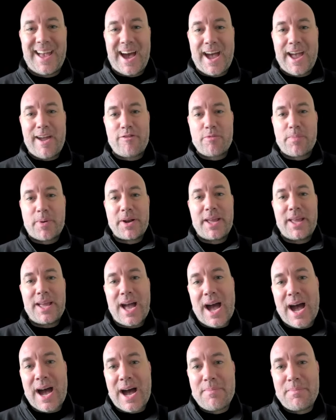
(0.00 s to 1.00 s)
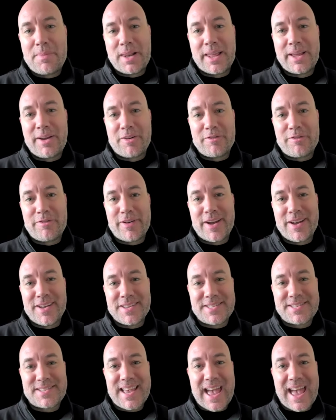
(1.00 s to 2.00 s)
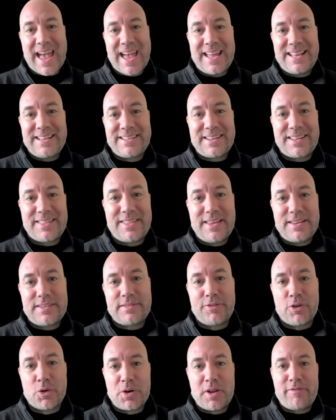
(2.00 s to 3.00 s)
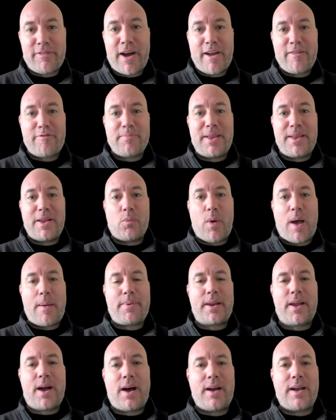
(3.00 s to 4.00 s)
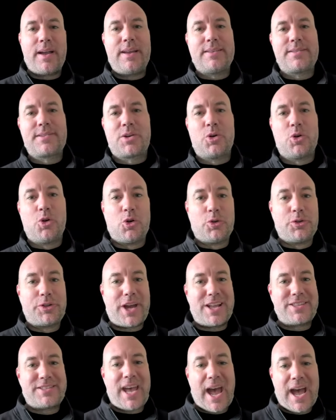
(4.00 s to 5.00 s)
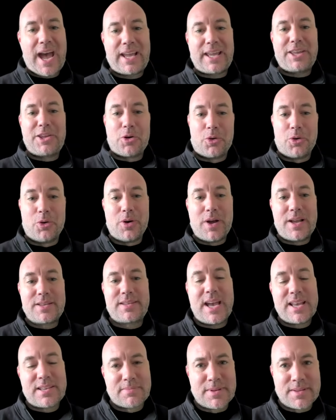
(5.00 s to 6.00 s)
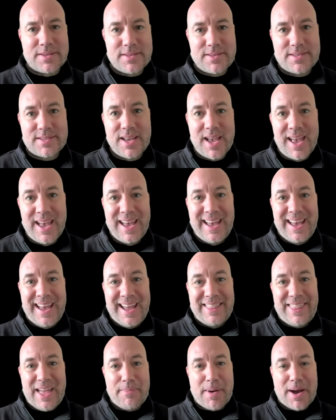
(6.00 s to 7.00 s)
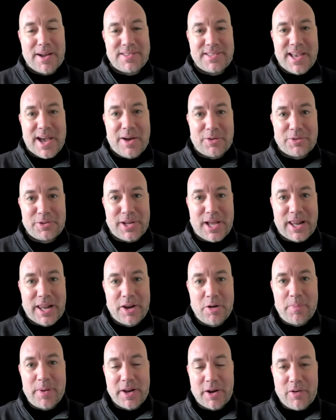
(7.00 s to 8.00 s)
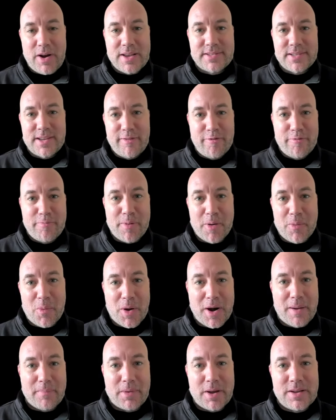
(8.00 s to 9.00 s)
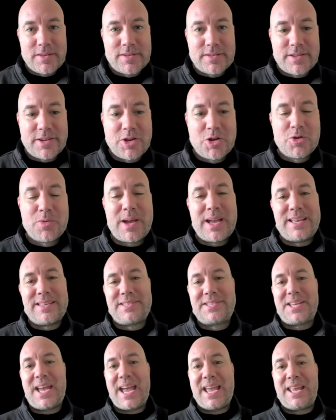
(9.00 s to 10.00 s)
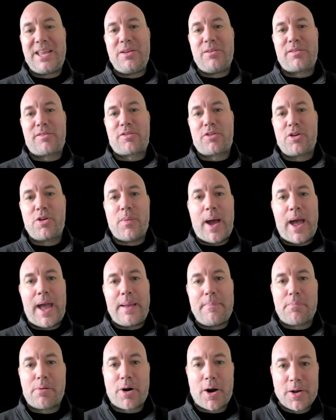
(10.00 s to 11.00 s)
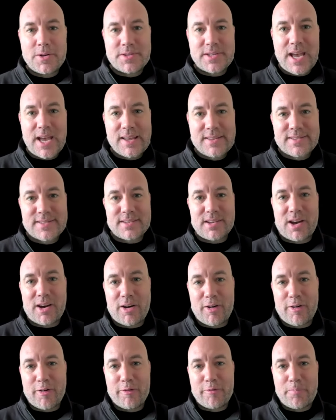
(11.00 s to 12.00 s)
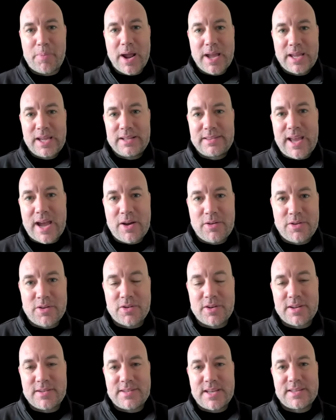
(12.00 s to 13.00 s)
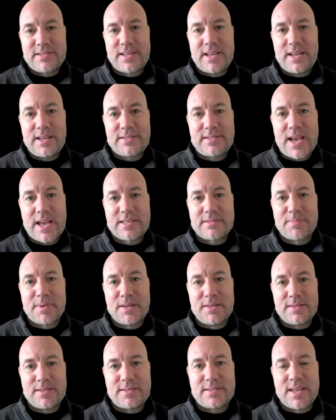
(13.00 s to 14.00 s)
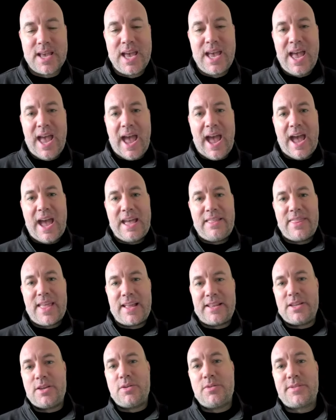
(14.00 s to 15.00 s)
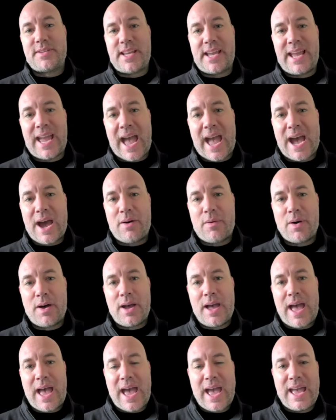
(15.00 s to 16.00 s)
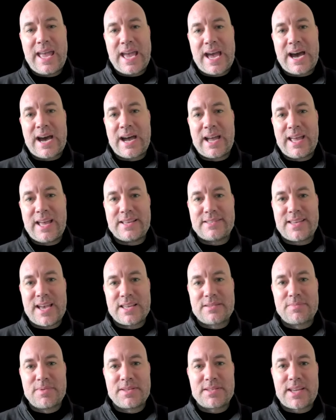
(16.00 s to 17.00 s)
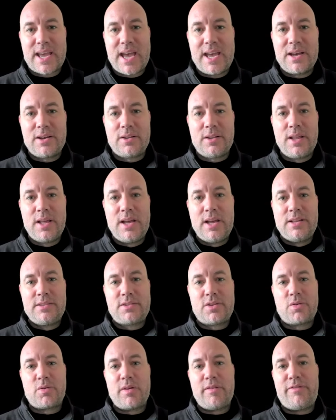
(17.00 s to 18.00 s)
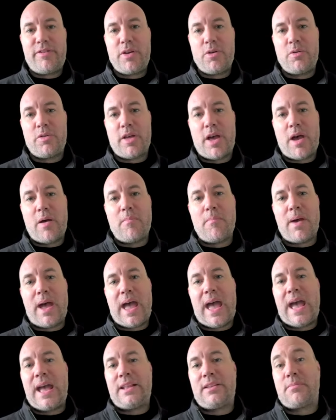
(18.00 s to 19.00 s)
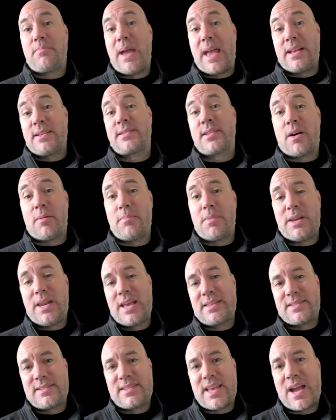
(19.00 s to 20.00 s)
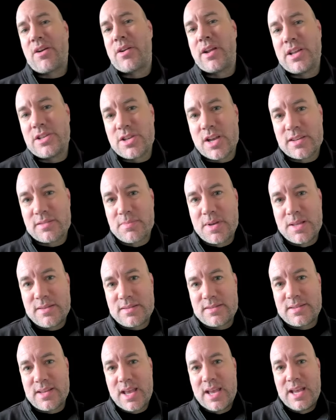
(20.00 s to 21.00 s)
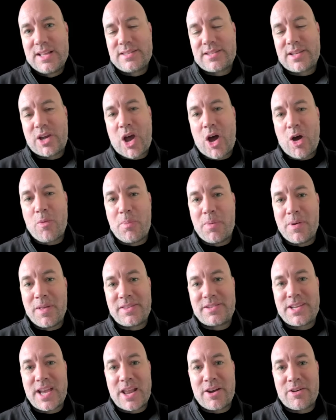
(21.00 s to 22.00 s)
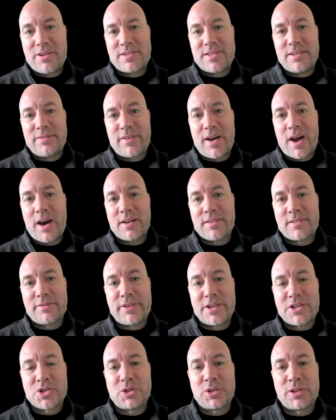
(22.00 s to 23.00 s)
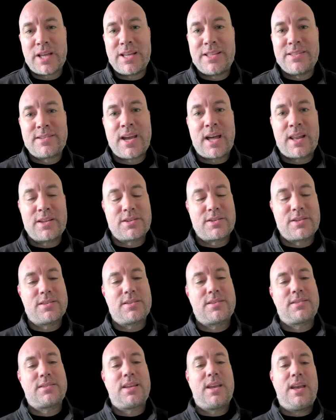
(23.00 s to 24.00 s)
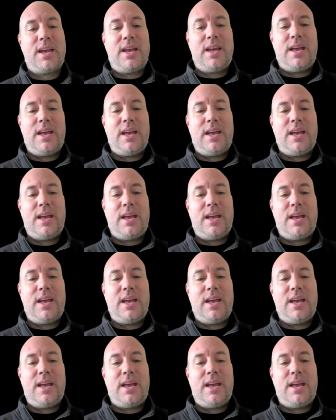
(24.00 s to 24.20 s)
Hi, everybody. I'm Leon Fers, and this 45-minute webinar is called Attack Your Assessments. That might sound a little bit aggressive, but what I'm going to do is take you through a process of breaking down your existing assessments and then using our AI assessment scale to review them and make some necessary adjustments to cope with generative artificial intelligence.